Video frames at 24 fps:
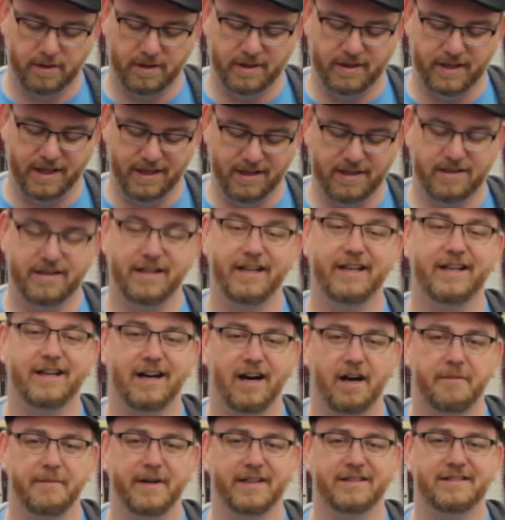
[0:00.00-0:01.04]
D C
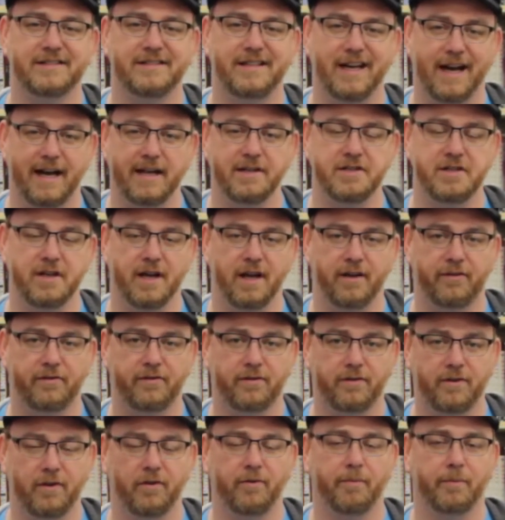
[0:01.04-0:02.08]
Comics
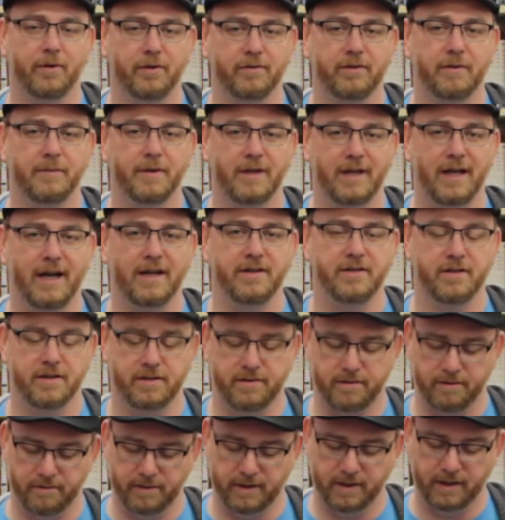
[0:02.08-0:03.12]
Digests, those Blue Ribbon
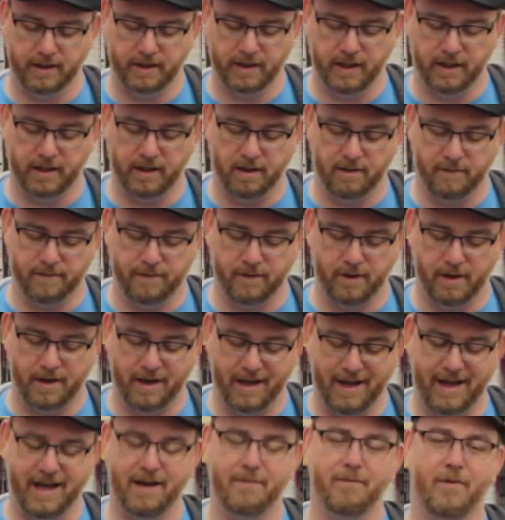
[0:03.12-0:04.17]
Digests are really geeky and fun,
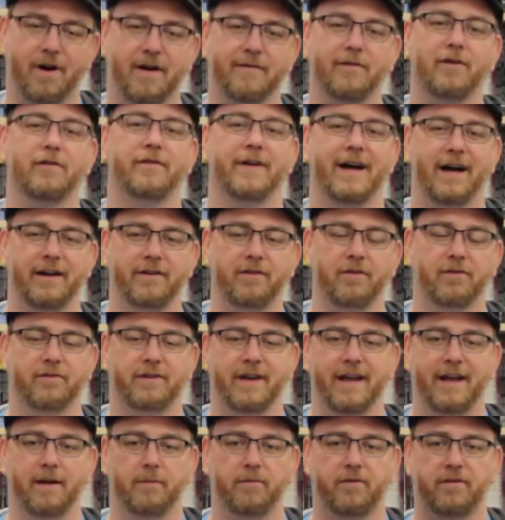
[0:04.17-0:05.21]
and Marvel Value
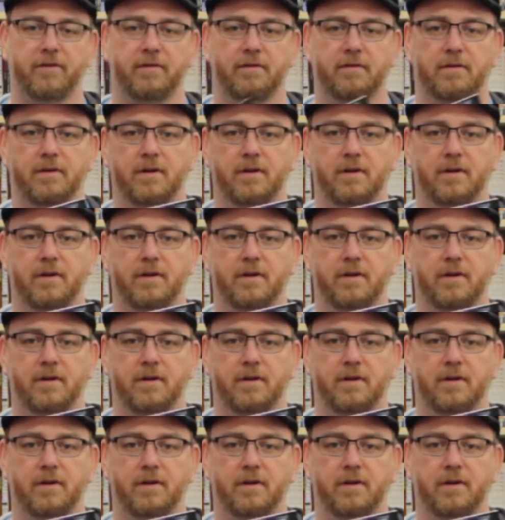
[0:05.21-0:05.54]
Stamps.